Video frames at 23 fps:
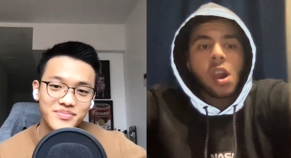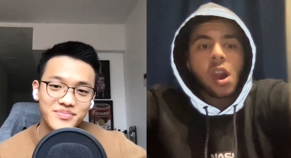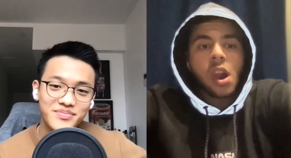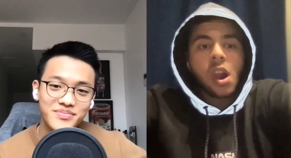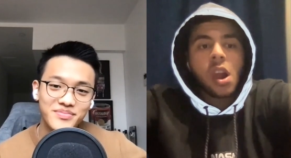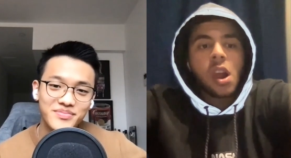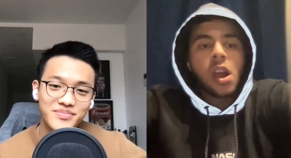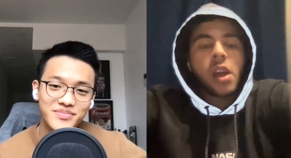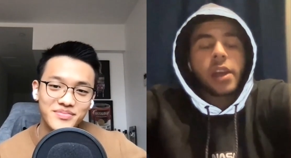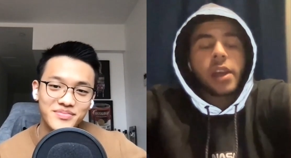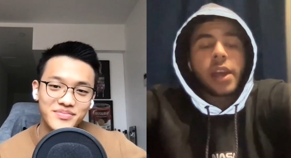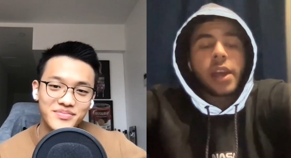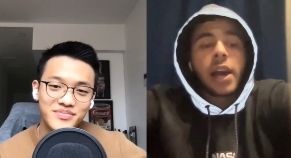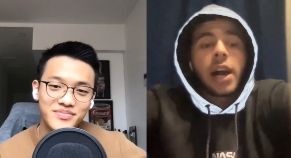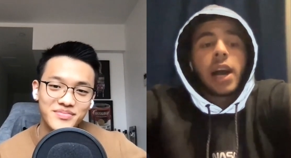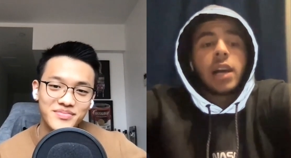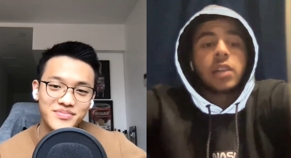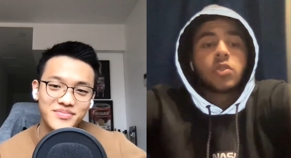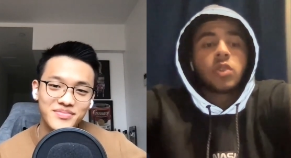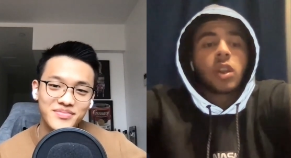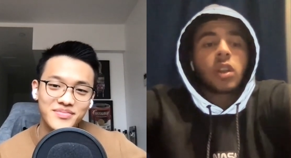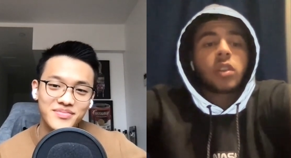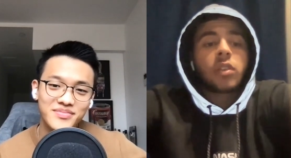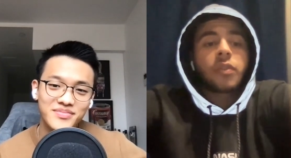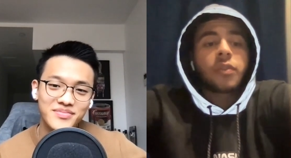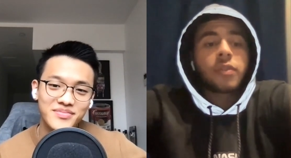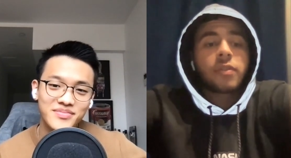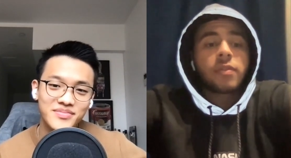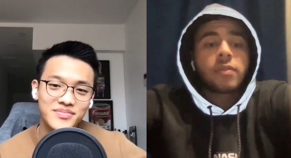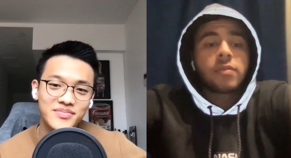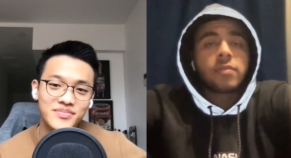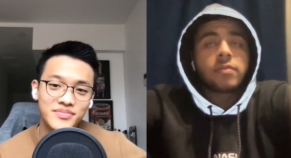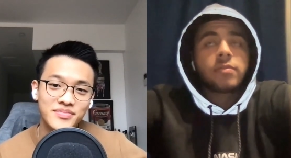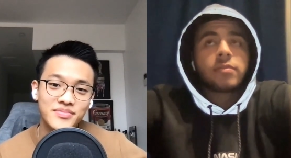Speaker 1: Uh, yeah, I do a lot of
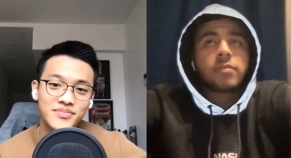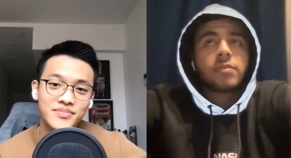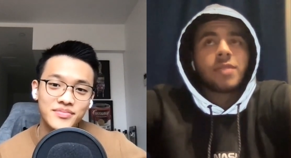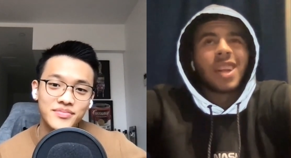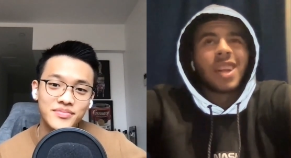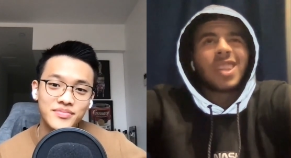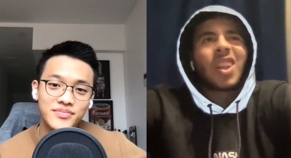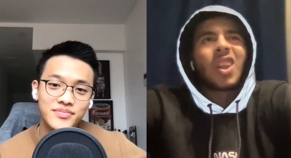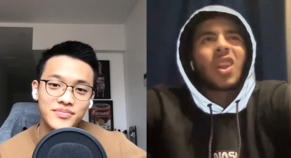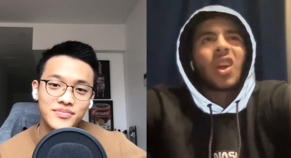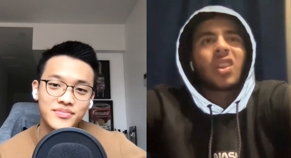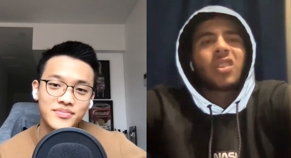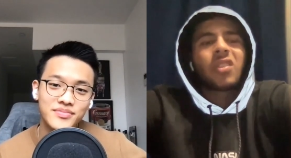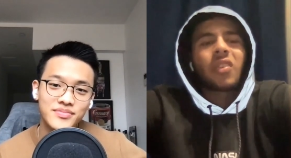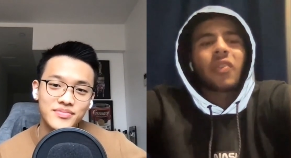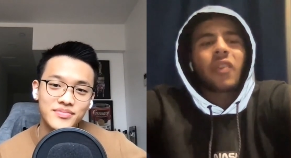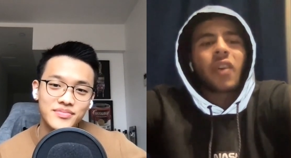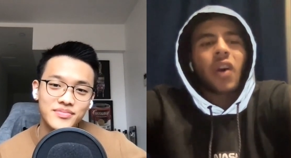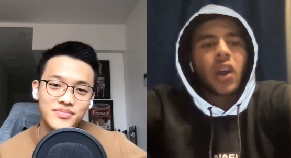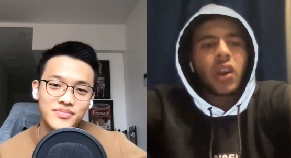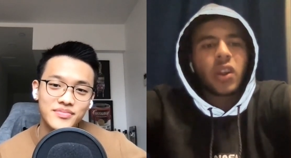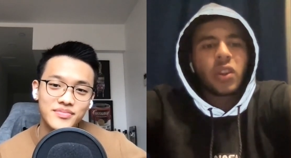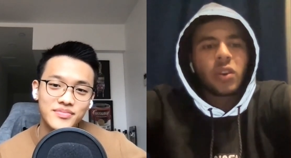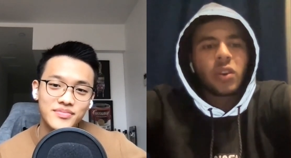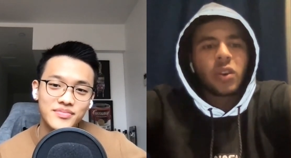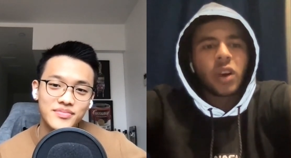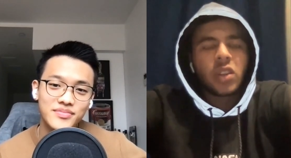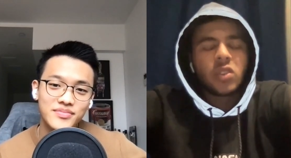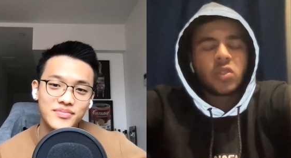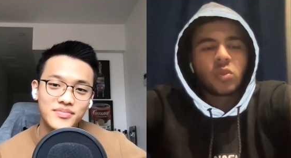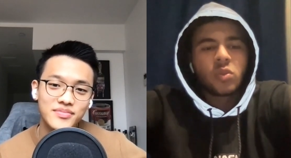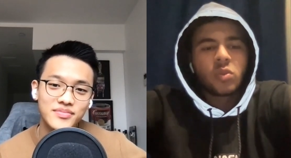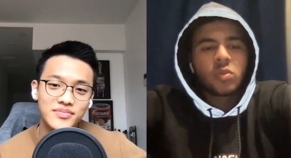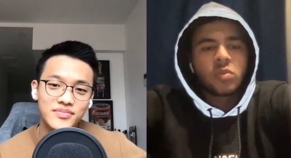not a lot of cardio. I
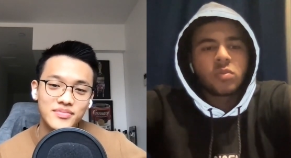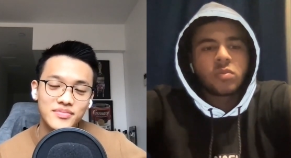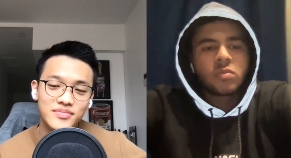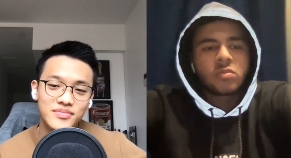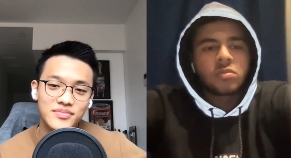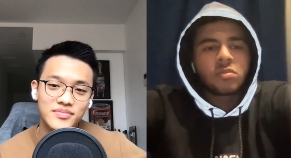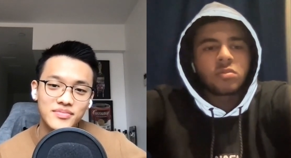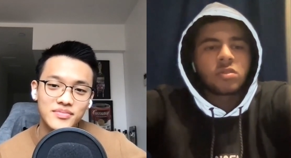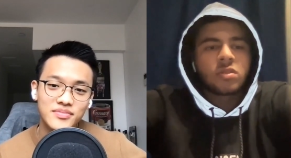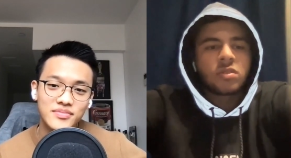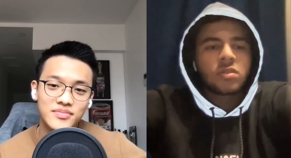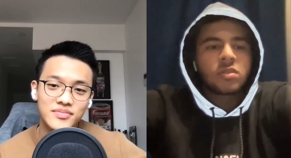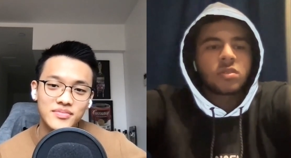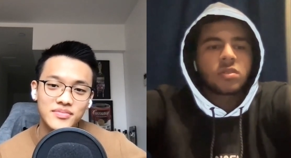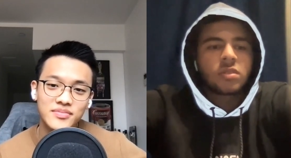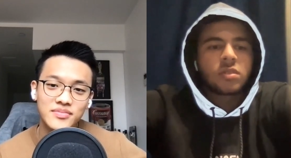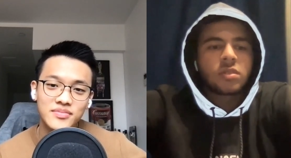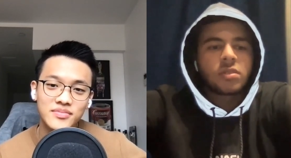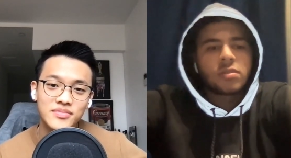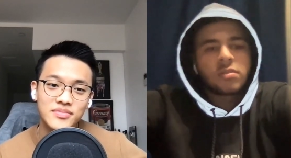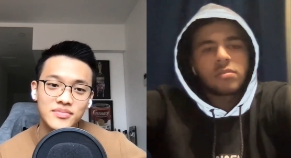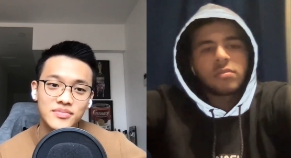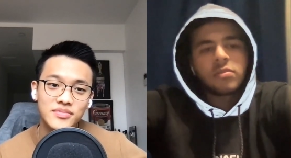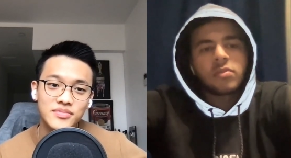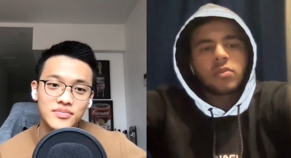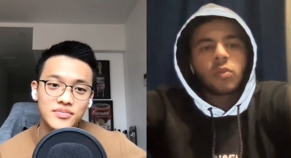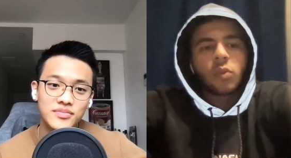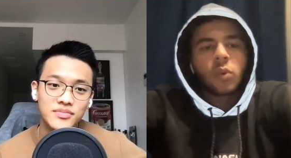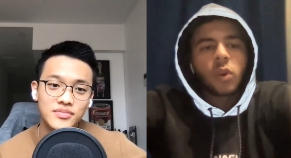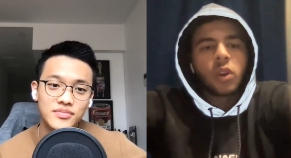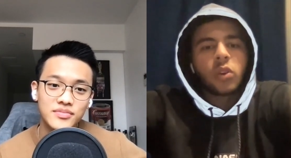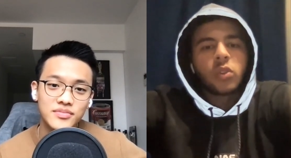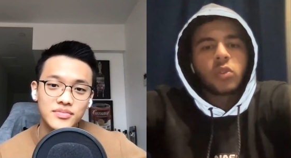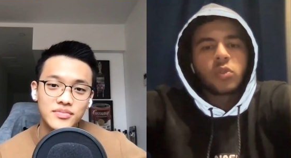do
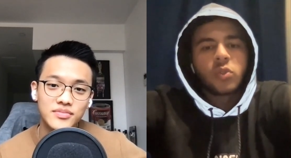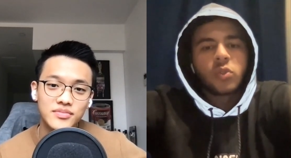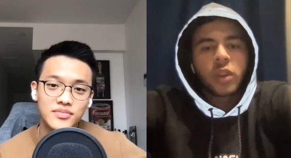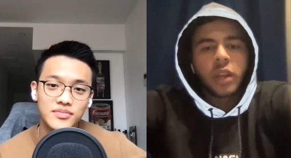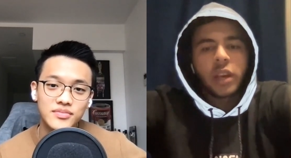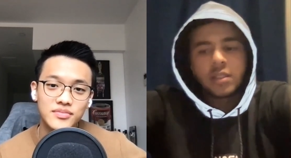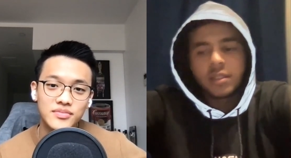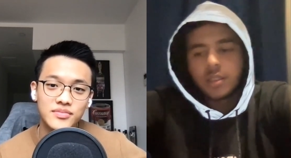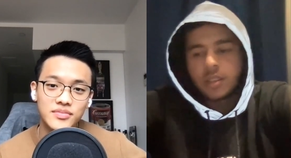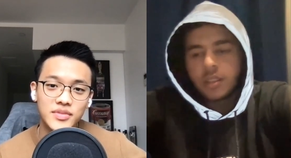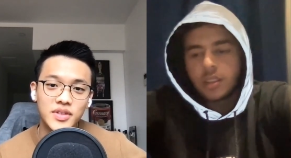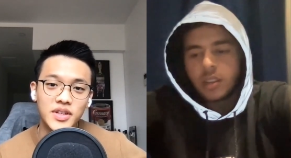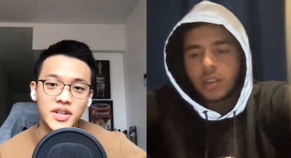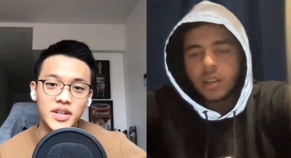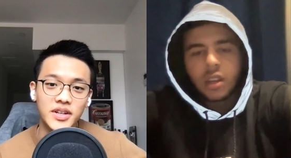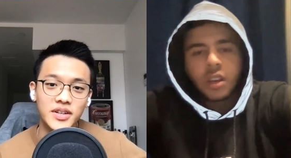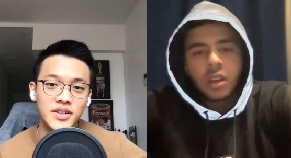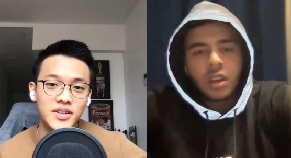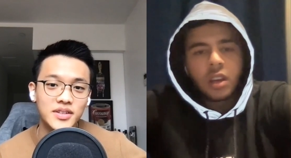one or two days. Yeah.